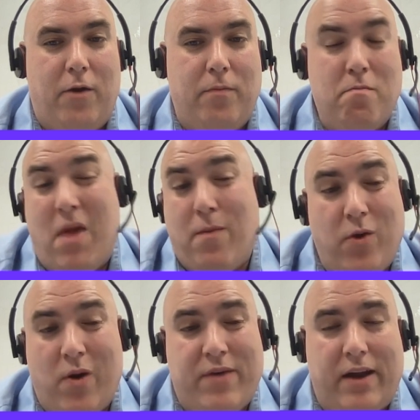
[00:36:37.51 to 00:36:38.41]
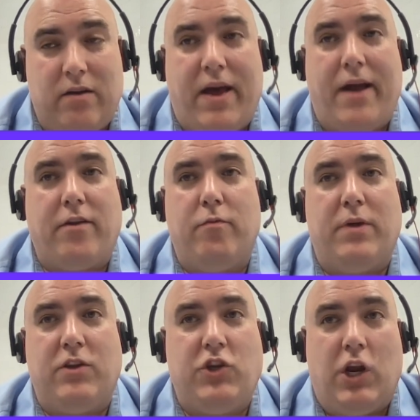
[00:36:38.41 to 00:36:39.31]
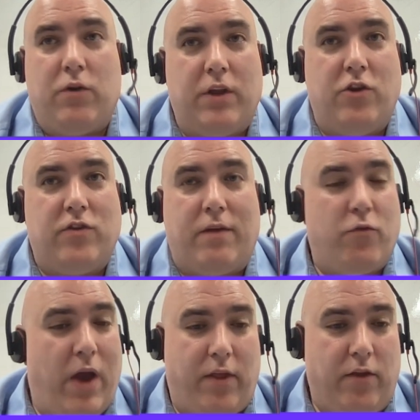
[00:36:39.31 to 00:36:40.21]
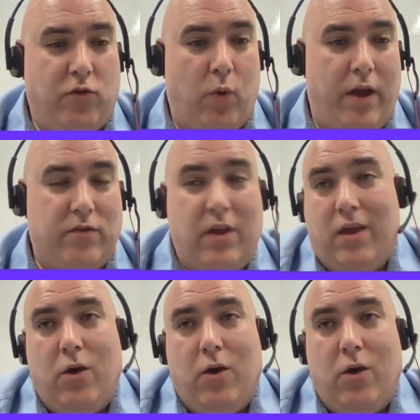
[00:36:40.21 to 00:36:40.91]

Maybe you have active, but generally you just have to rack things twice.